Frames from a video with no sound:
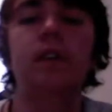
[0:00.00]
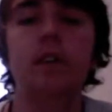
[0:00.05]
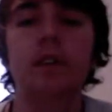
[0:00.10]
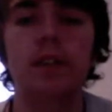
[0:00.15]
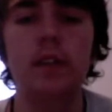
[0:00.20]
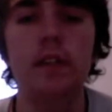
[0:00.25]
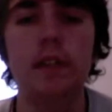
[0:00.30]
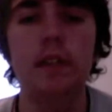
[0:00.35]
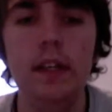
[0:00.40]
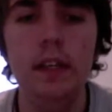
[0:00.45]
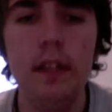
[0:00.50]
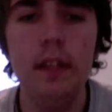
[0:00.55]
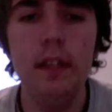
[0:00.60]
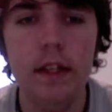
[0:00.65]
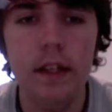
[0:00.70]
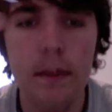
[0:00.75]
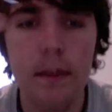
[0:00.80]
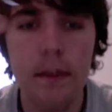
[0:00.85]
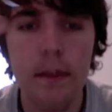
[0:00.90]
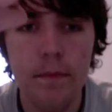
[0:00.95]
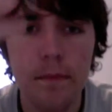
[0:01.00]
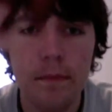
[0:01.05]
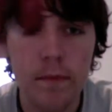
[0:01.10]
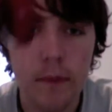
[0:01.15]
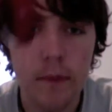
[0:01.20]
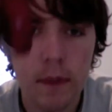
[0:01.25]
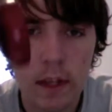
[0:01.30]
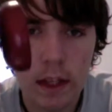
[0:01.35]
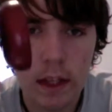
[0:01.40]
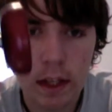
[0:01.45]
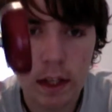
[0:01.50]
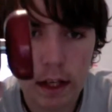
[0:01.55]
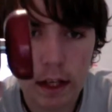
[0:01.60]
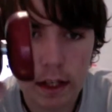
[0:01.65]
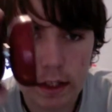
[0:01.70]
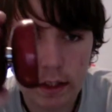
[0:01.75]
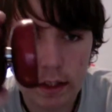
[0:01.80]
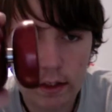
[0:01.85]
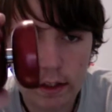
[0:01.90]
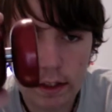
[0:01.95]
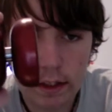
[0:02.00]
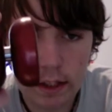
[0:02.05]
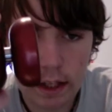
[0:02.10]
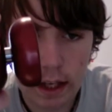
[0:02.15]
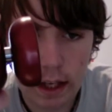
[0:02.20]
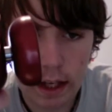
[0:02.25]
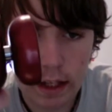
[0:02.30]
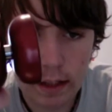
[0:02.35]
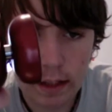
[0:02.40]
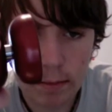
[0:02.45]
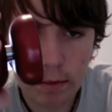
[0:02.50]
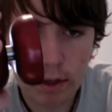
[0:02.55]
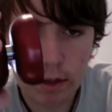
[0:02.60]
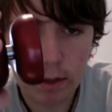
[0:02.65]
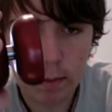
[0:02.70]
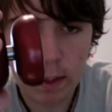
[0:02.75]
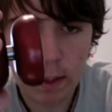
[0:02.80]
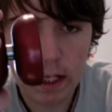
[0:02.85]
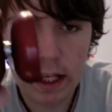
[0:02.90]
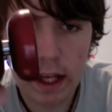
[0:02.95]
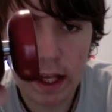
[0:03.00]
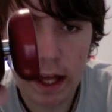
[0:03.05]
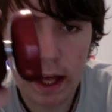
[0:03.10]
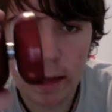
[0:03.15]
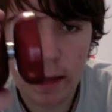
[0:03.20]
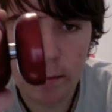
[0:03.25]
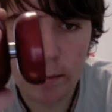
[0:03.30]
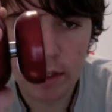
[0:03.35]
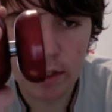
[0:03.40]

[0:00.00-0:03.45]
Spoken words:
the TT, as you can see, it has a pretty big gap.